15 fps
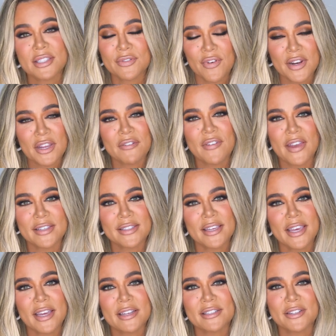funny face
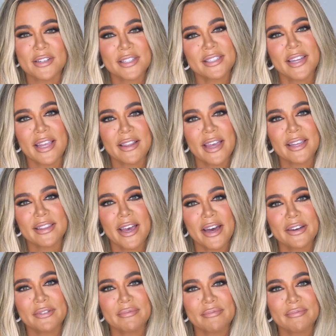again, it's going to stay like that.